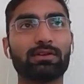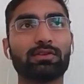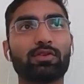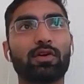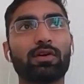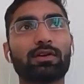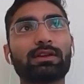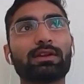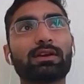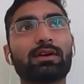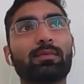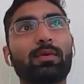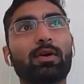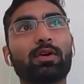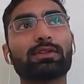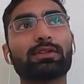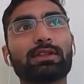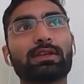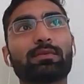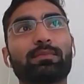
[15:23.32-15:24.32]
talking
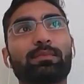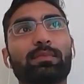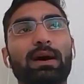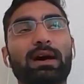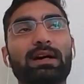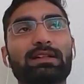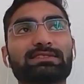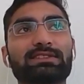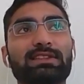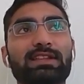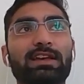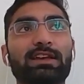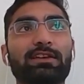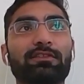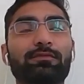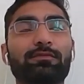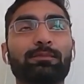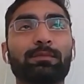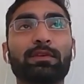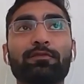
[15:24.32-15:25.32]
about their past
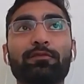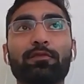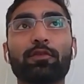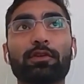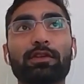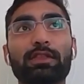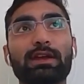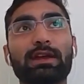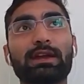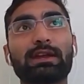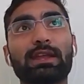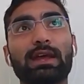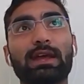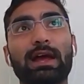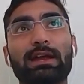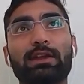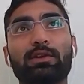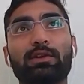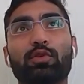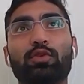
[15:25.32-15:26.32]
life, before that
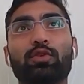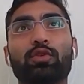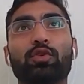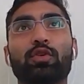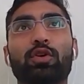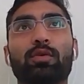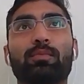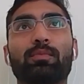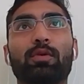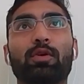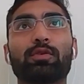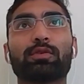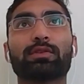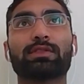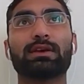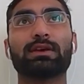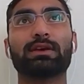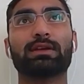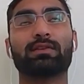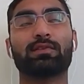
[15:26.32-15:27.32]
I don't know about
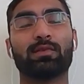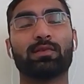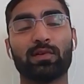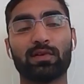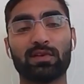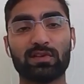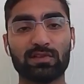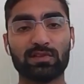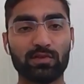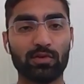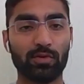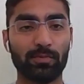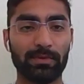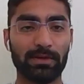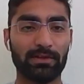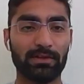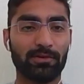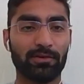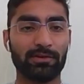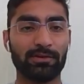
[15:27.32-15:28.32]
their horoscope
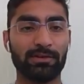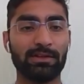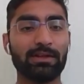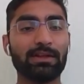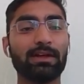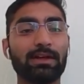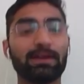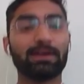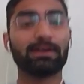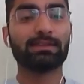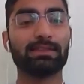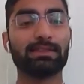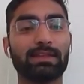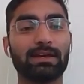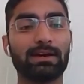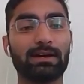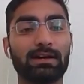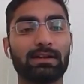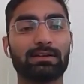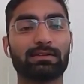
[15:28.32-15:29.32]
and all. They
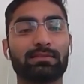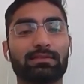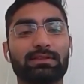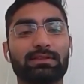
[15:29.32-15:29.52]
are